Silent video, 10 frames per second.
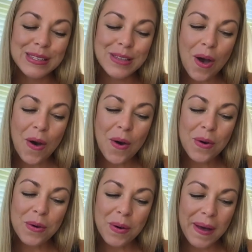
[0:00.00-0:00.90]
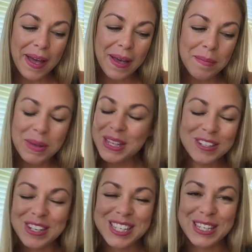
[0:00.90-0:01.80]
So, but
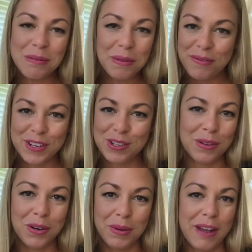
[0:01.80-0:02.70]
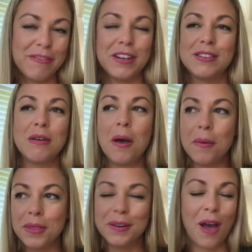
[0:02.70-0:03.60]
they're just superficial or whatever,
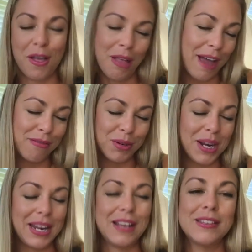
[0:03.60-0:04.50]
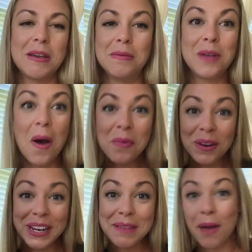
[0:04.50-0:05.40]
so they're not life-threatening. So don't
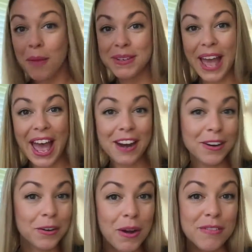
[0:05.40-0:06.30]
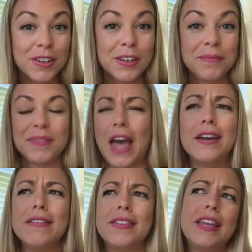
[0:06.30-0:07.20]
worry, mom, dad, or whoever.
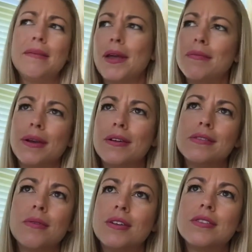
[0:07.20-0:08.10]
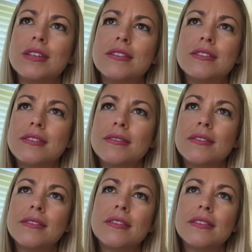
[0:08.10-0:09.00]
I don't even think my parents watch this,
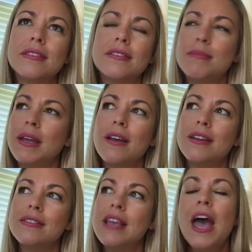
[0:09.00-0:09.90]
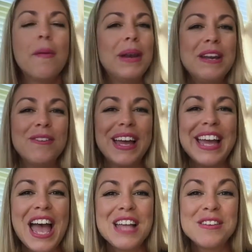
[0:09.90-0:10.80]
to be honest. But
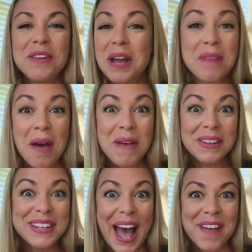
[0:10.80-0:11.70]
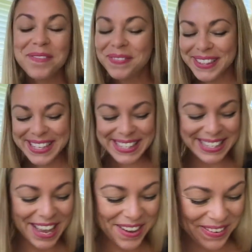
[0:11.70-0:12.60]
anyway, don't worry, I'm not about to die.
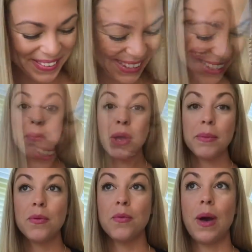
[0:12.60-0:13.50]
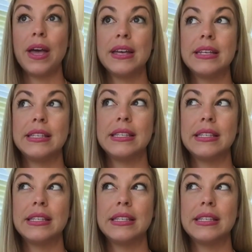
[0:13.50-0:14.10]
So the second appointment was